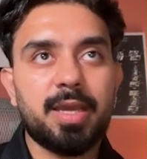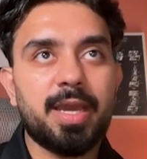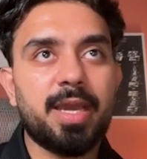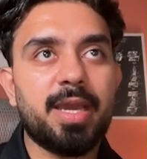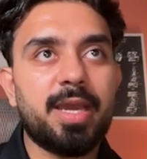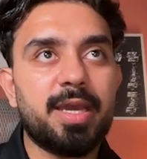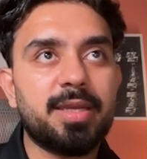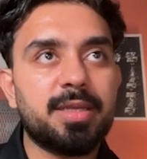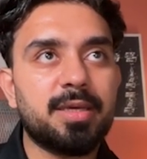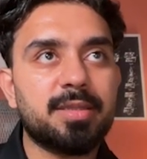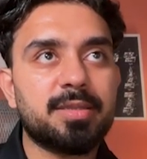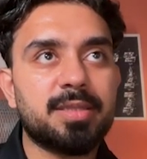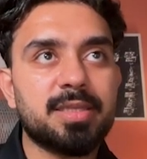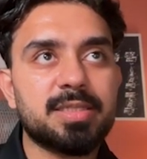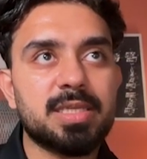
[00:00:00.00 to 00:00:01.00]
and
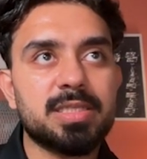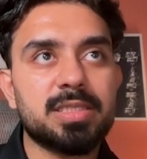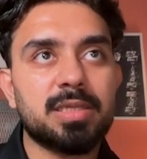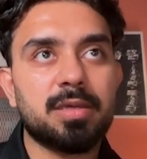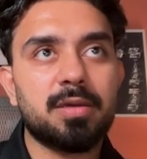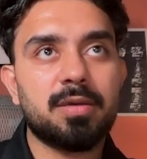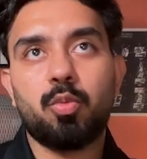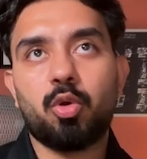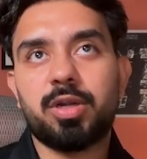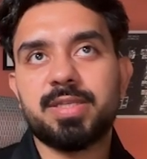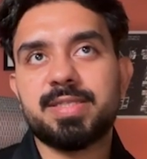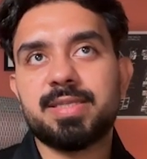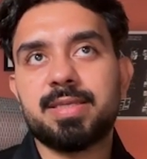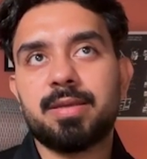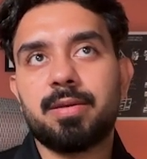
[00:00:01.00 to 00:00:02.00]
this is what
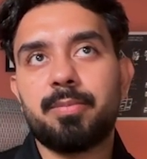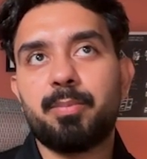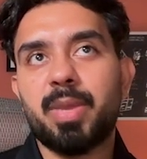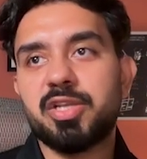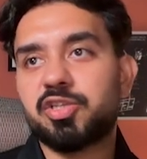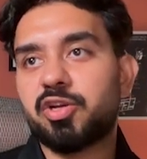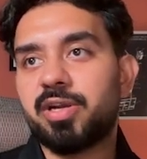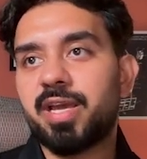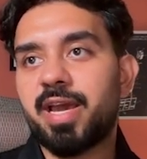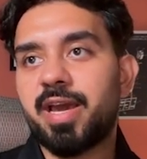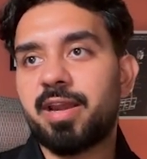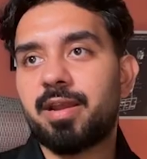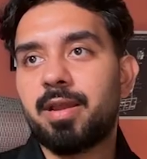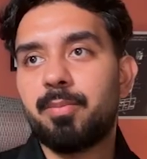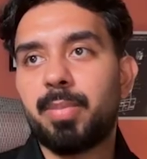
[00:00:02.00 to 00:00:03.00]
is mentioned
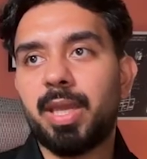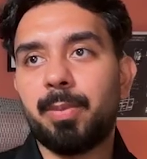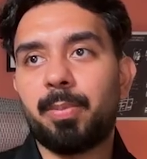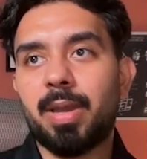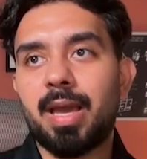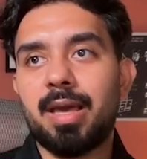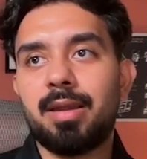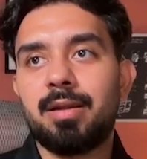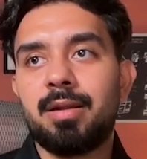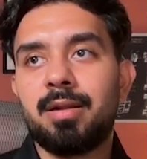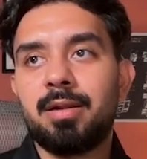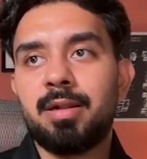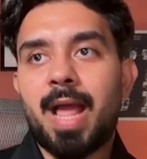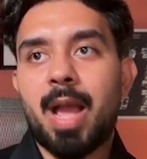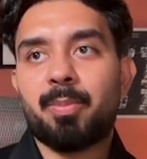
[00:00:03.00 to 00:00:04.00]
here: PayPal,
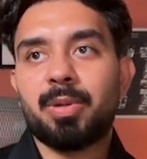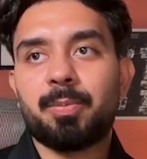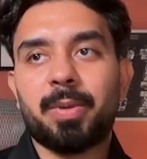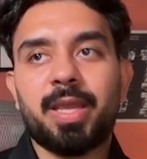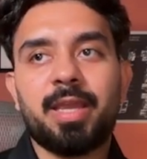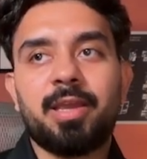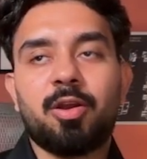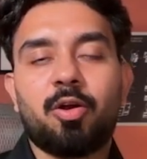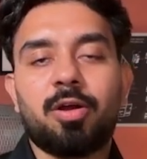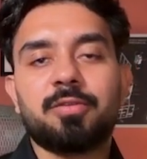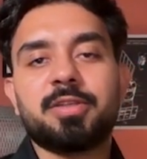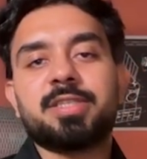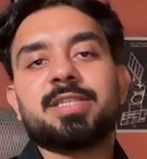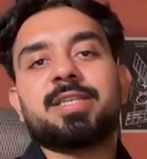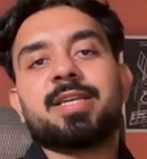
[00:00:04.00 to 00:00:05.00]
Apple Pay, all
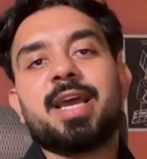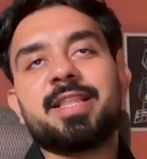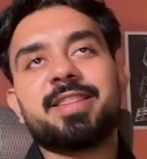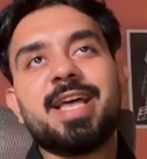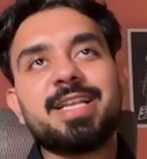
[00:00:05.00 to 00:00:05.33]
these things. And